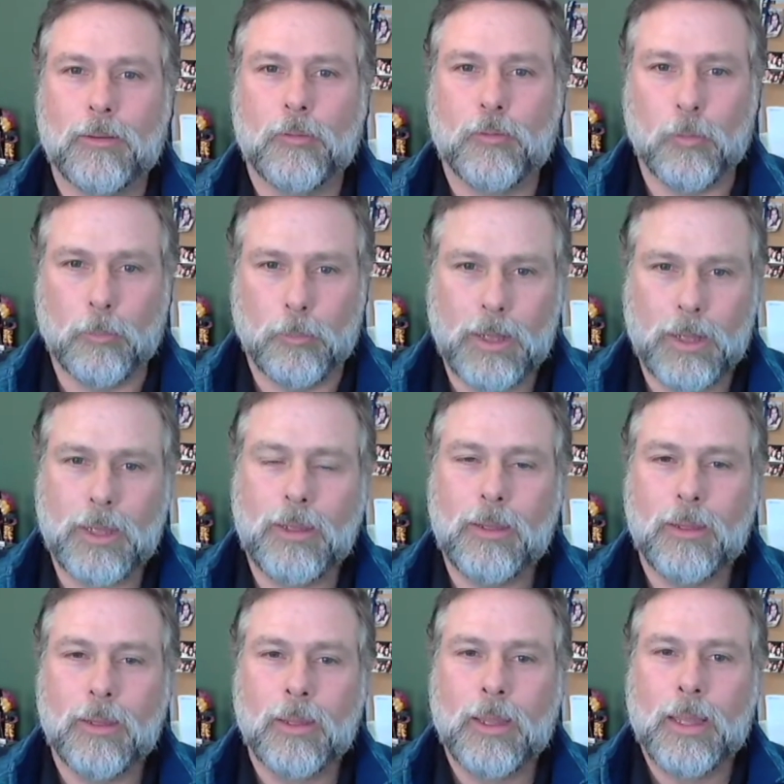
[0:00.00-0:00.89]
For me,
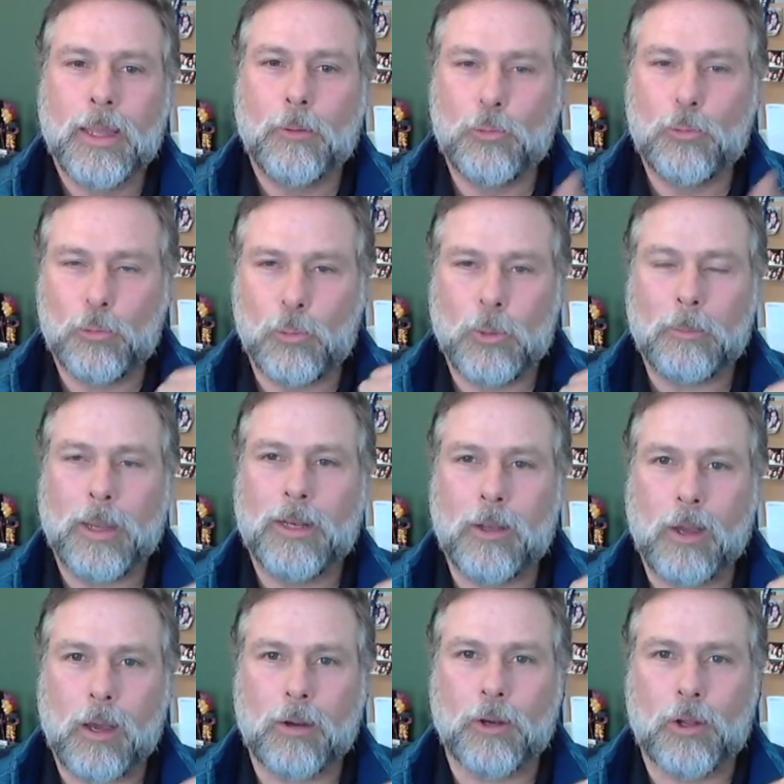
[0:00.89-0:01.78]
it was when my
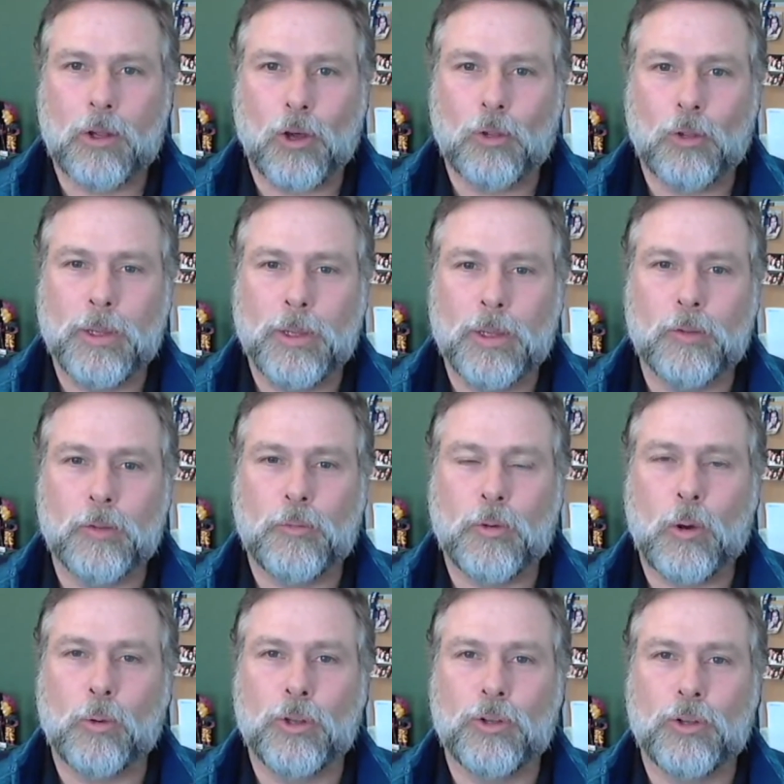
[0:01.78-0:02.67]
daughter called me on the
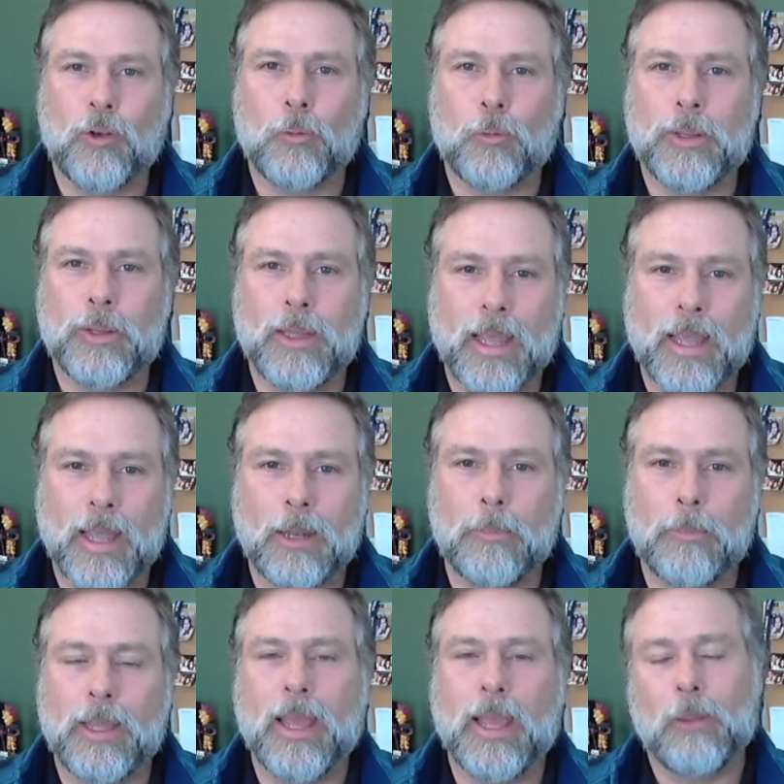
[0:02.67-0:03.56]
phone and told me the
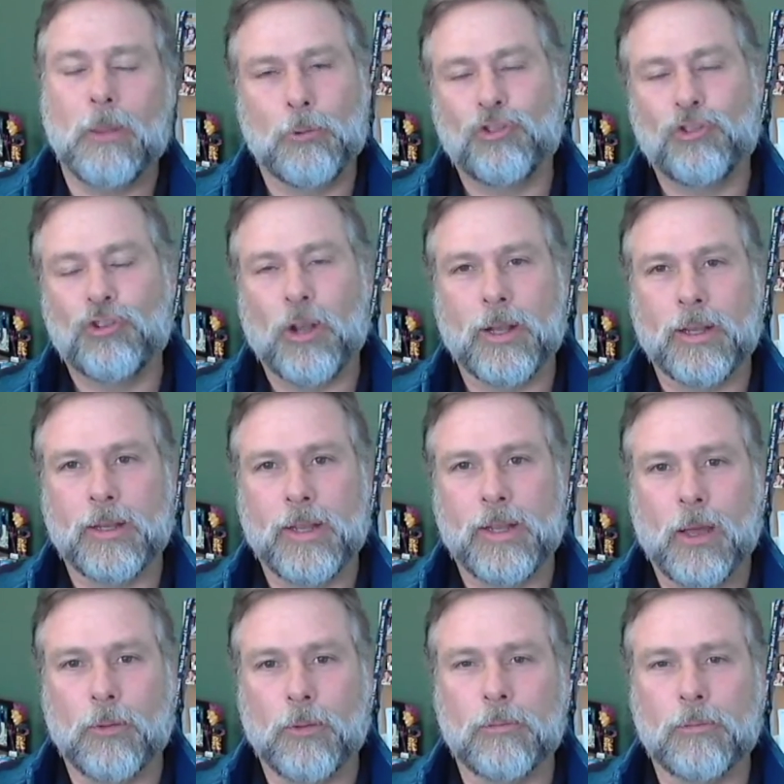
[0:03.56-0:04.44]
NBA was shutting
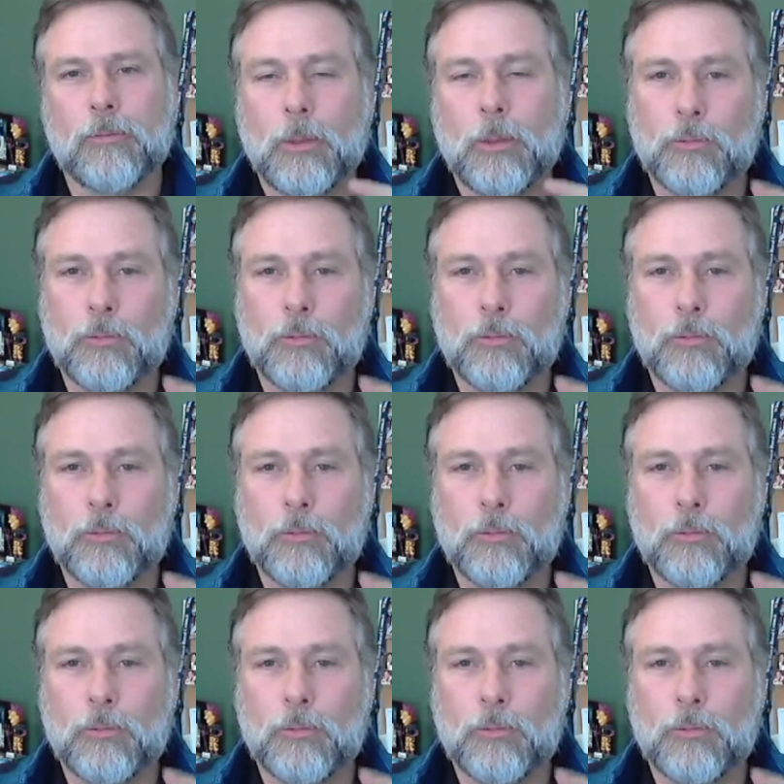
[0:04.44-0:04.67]
down.